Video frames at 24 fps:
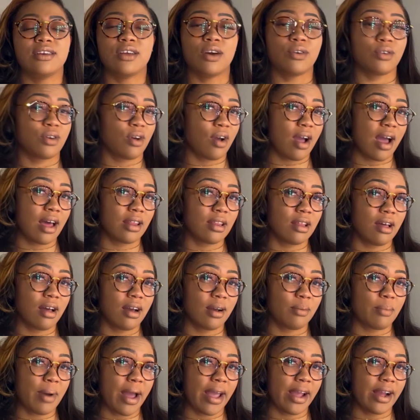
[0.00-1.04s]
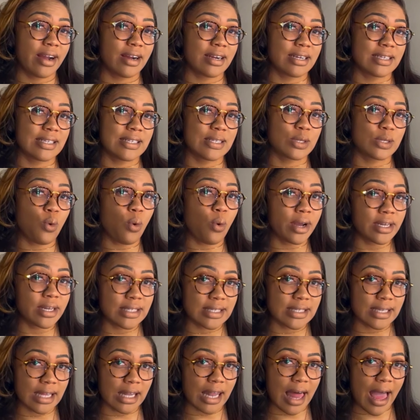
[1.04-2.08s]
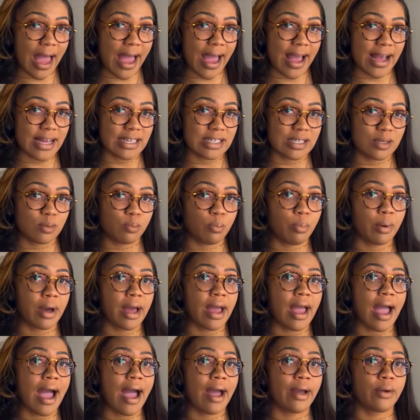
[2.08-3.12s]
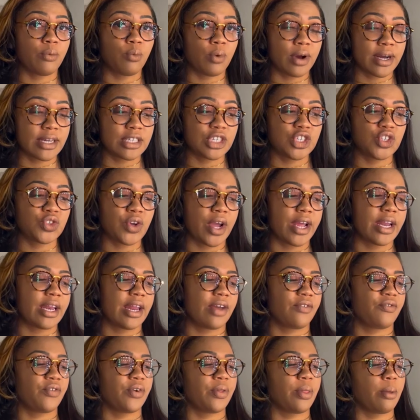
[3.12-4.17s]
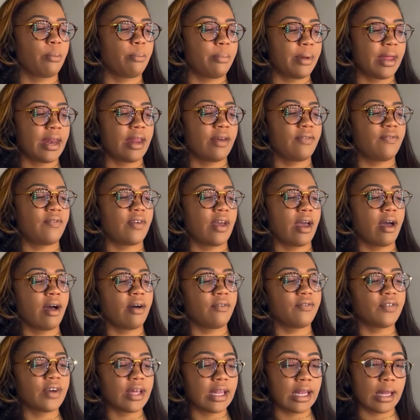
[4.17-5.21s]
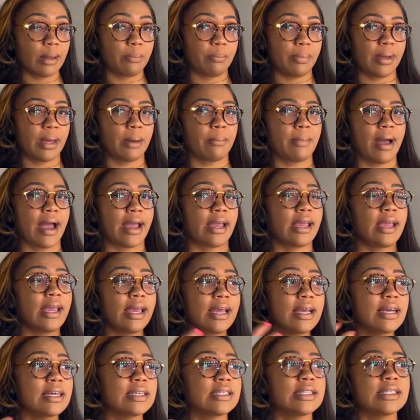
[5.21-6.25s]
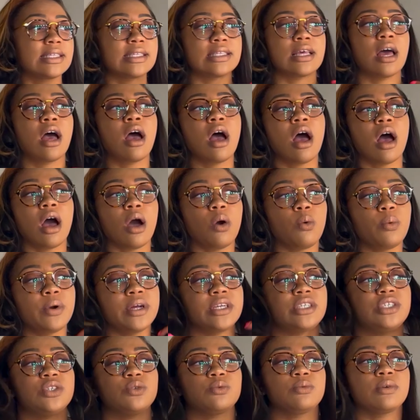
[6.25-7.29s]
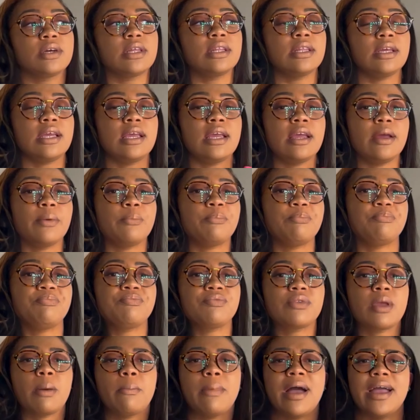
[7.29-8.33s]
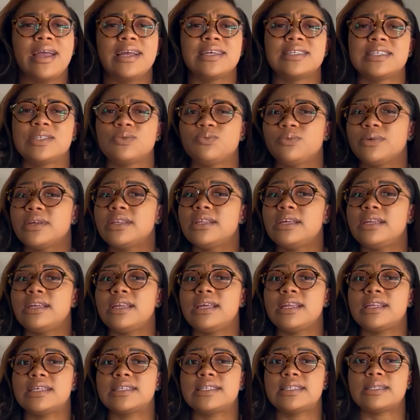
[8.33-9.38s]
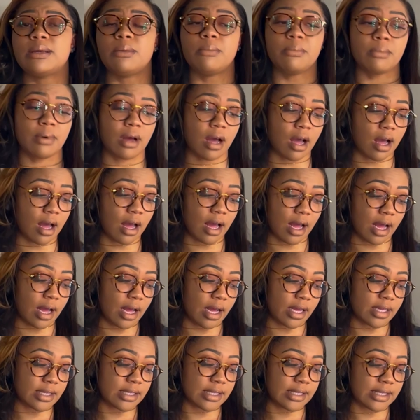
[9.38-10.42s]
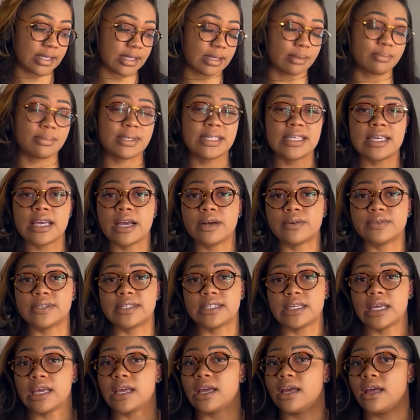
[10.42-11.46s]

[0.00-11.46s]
know how long my hair is going to last, but I was straightening it for the benefit of clipping my ends, which really, my ends really needed some TLC.